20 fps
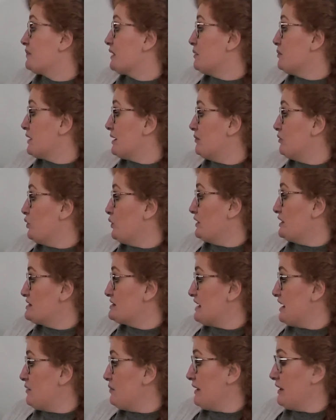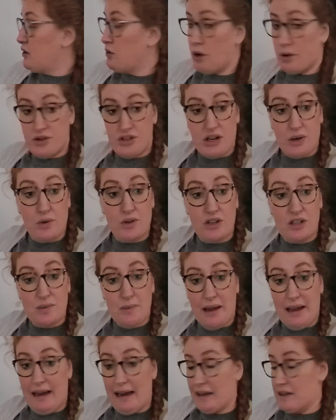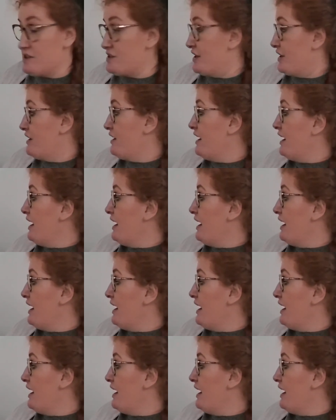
But I'm going to take my quotient, which is my answer,